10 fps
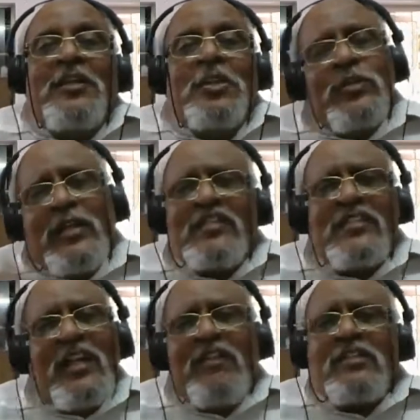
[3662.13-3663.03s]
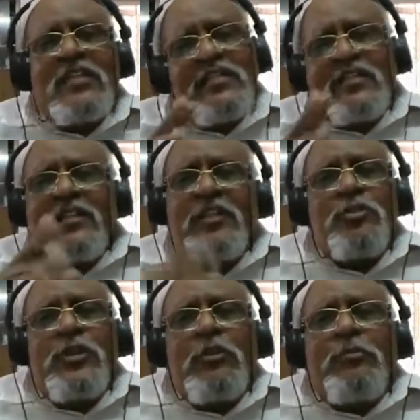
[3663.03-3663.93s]
So in extreme levels, I say that you
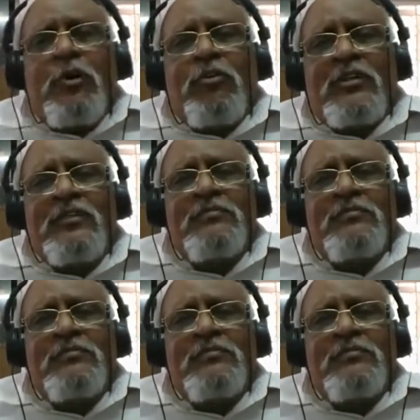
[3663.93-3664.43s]
have the power.